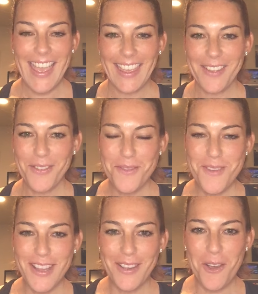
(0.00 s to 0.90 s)
Hey
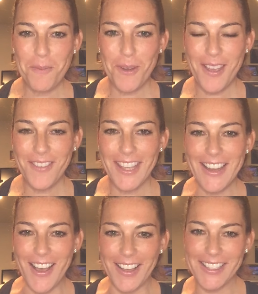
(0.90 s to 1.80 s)
everyone, hope you're having
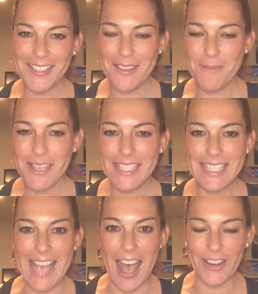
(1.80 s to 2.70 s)
an awesome
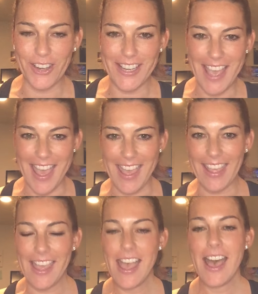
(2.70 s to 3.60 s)

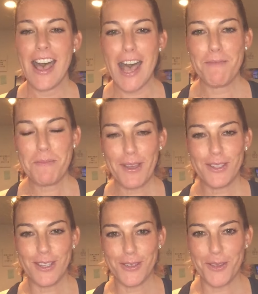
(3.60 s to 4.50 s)
Saturday. I'm
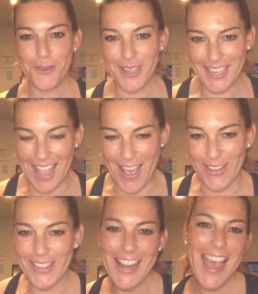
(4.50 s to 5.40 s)
about to do the
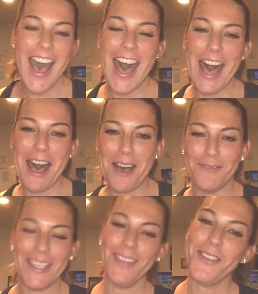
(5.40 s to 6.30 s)
workout,
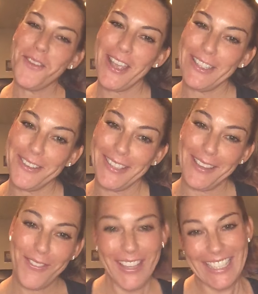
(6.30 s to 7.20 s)
even though I don't
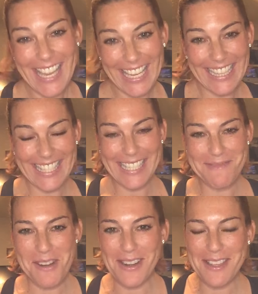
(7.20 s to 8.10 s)
really feel like it this
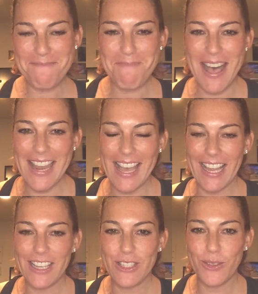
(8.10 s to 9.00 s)
morning, but
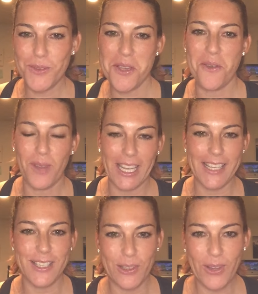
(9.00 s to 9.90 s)
I do know when
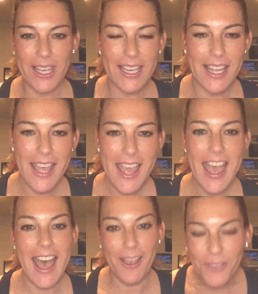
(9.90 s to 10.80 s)
I do it,
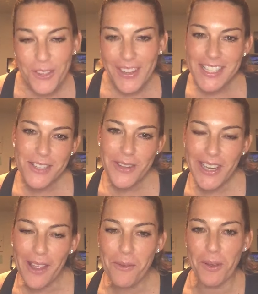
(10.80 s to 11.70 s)
after I do
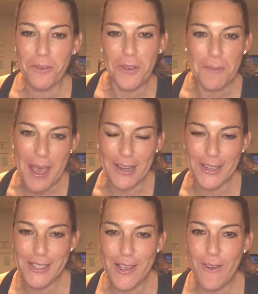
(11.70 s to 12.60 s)
it, I will feel
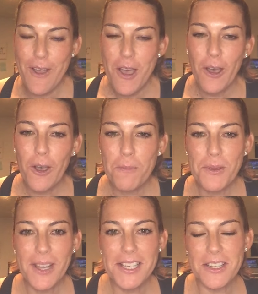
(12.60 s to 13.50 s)
better. So hope
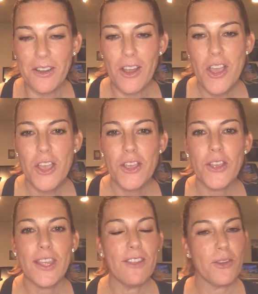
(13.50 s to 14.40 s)
you guys are
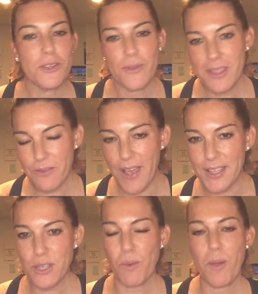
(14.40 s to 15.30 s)
either doing the
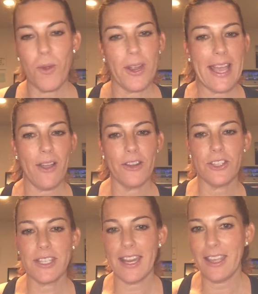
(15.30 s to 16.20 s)
Faster Way workout or
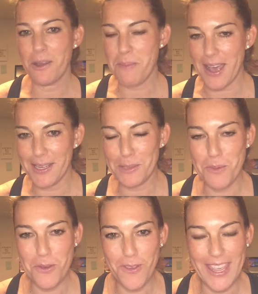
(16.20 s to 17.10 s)
just getting your bodies
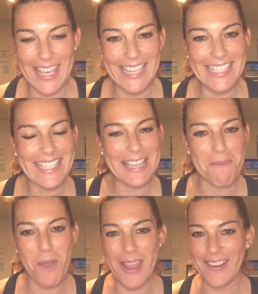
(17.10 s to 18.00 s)
moving in
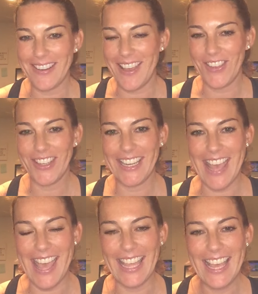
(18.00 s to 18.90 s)
some way or another
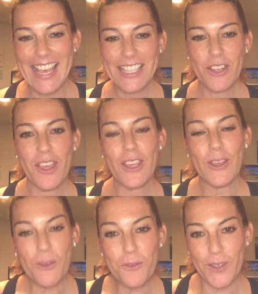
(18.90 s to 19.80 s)
today so that
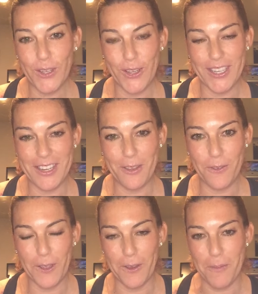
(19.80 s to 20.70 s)
you feel good and you
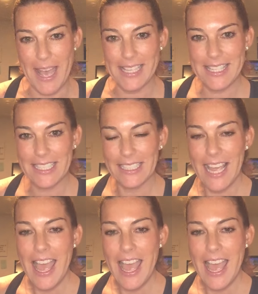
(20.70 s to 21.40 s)
feel your best.